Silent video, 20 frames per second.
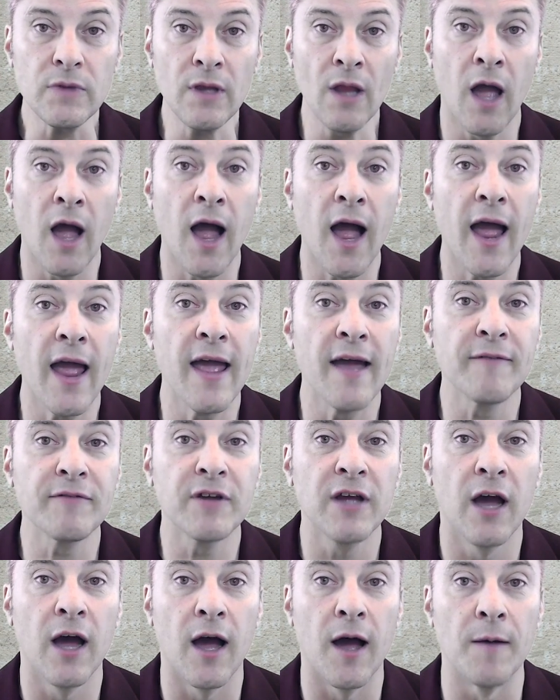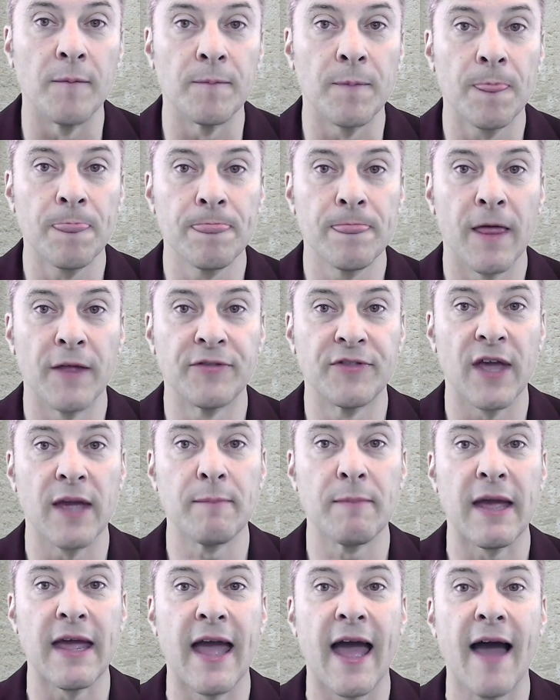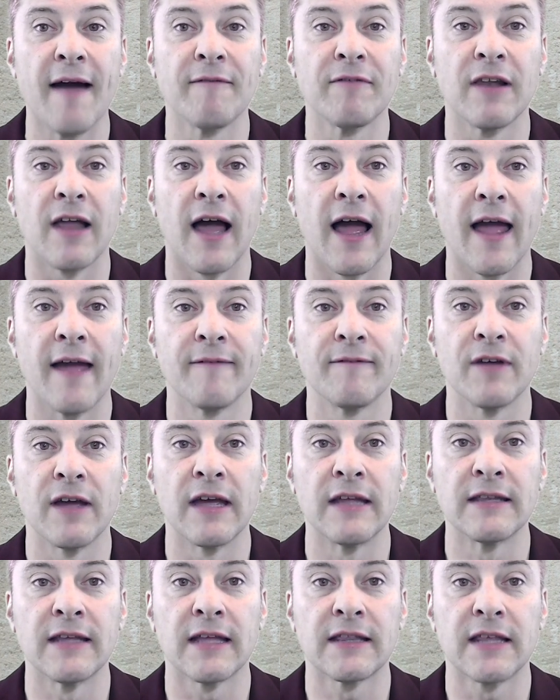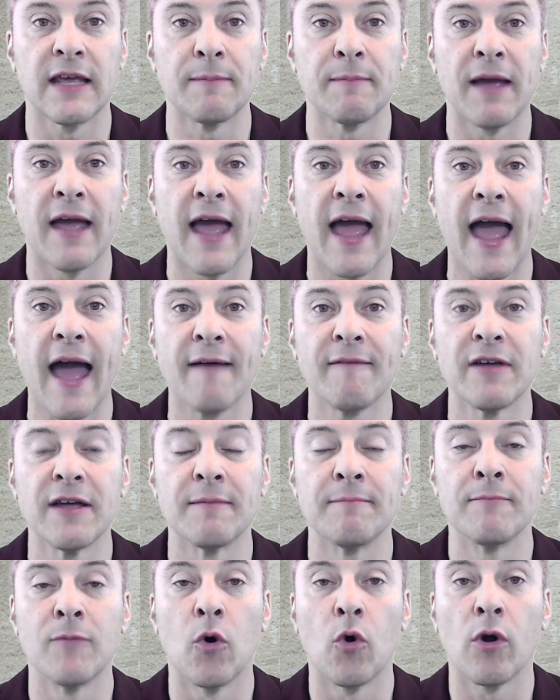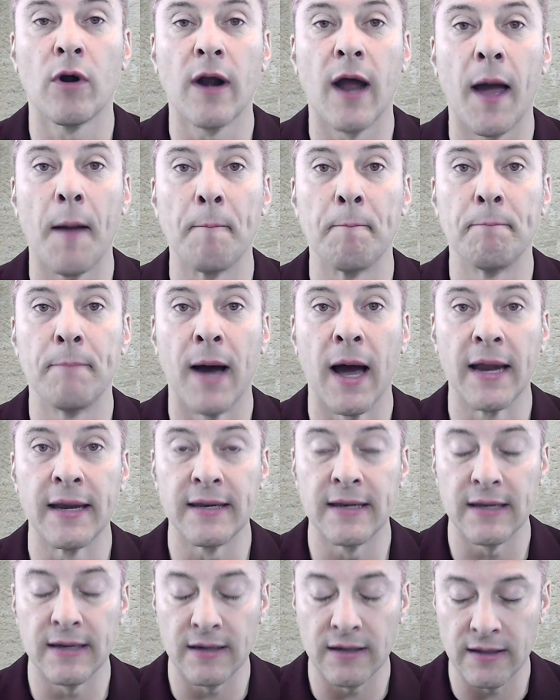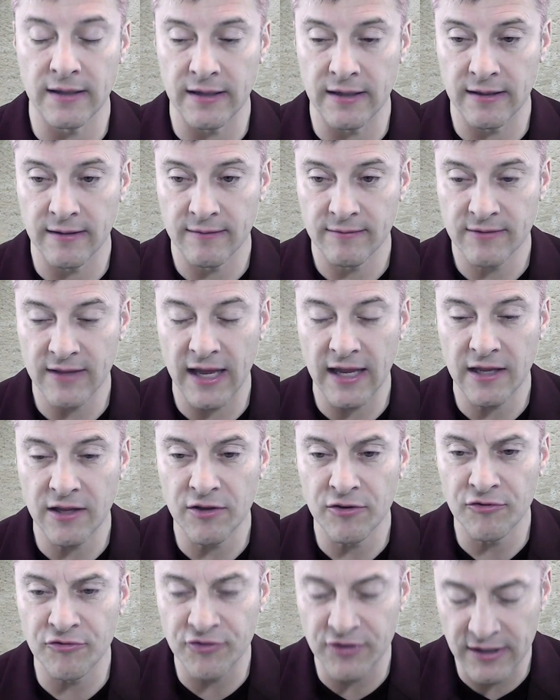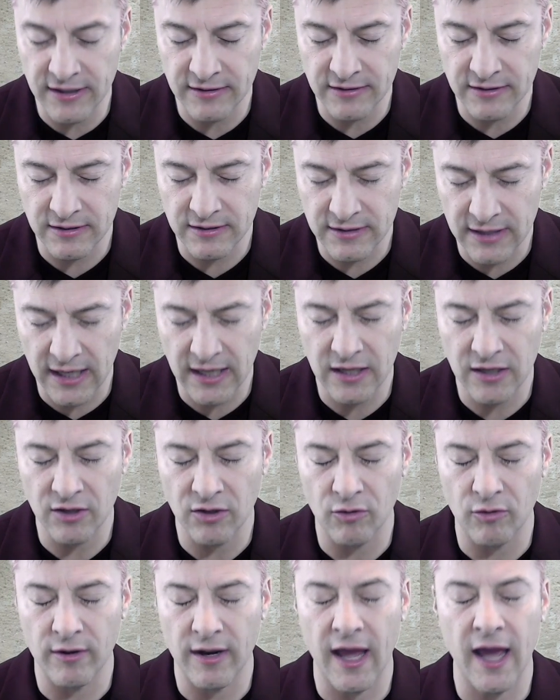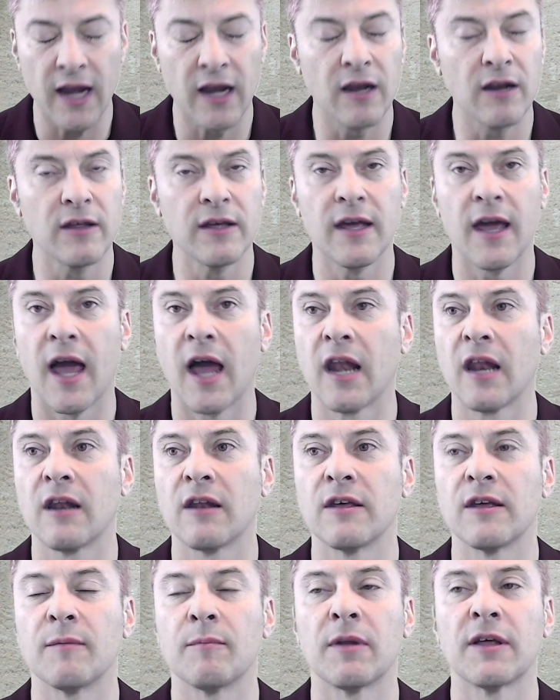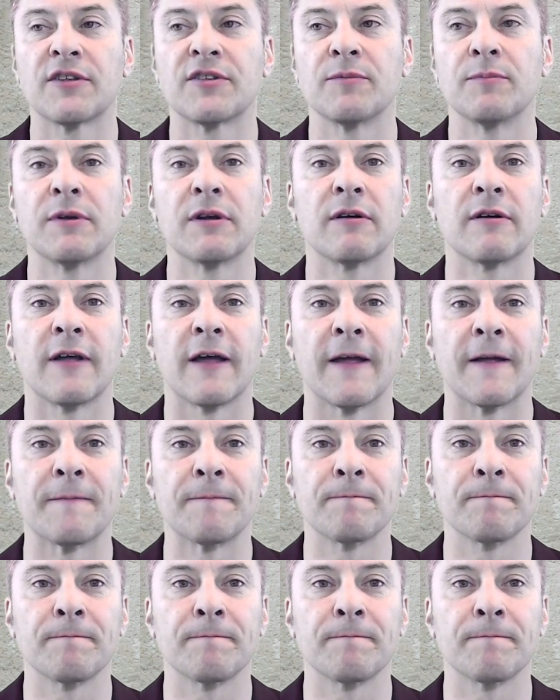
I have come that they may have life and that they may have it more abundantly." Thank you, Jesus. Thank you, Lord. Hallelujah, hallelujah. Blessed be your name.